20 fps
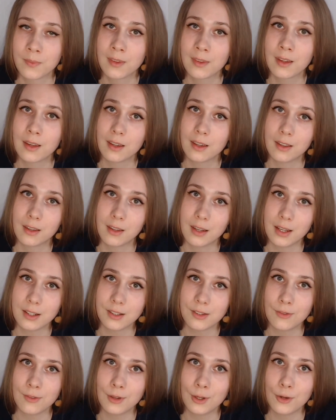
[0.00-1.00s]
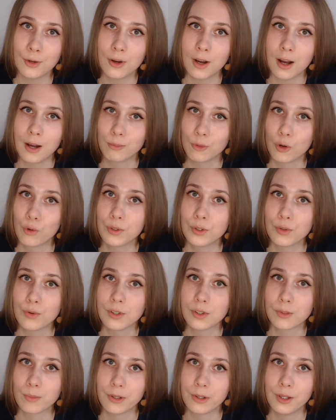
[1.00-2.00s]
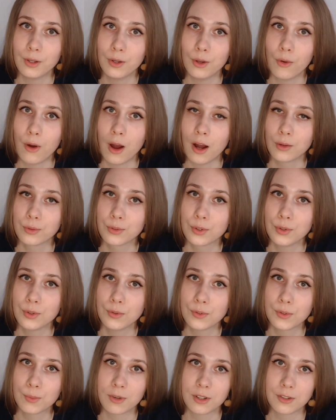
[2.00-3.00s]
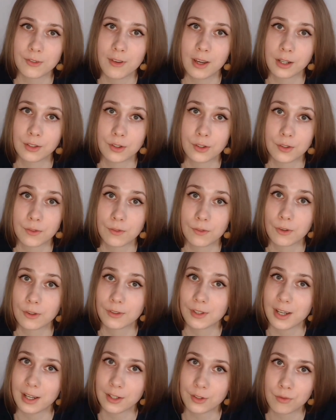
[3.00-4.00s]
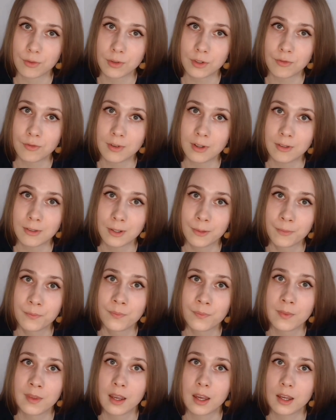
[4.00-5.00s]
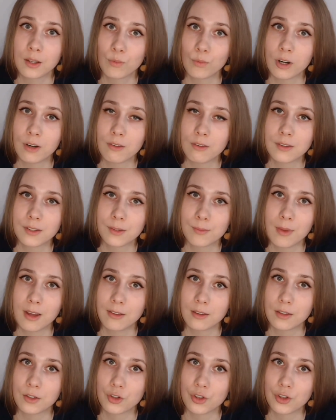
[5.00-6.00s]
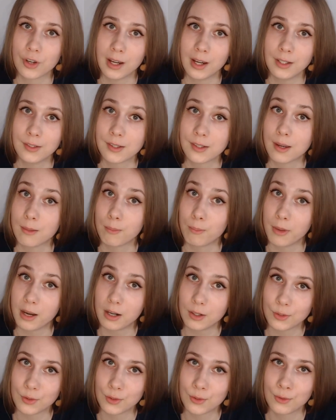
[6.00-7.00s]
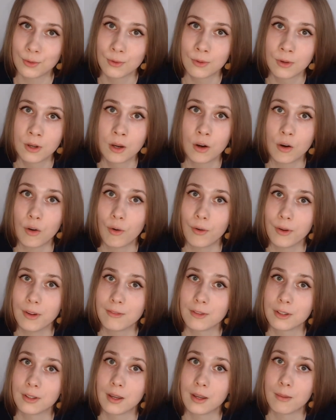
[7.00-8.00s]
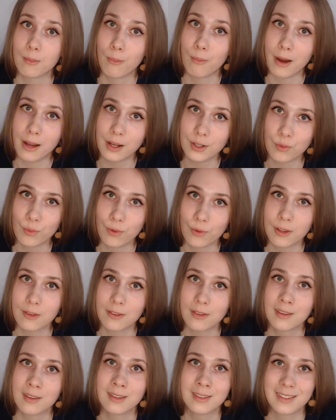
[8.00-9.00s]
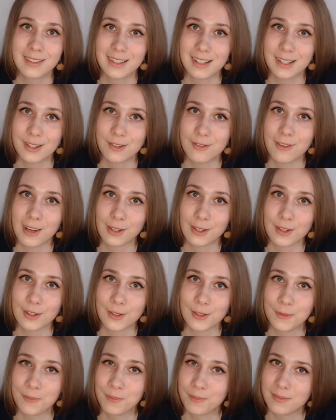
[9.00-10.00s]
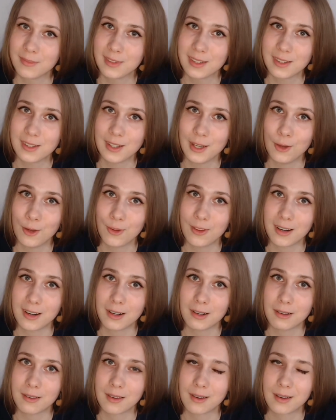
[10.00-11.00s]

In the next video, I'm going to explain you how to use sparse vectors for text retrieval and where this method shines compared to or even combined with dense vectors. See you there.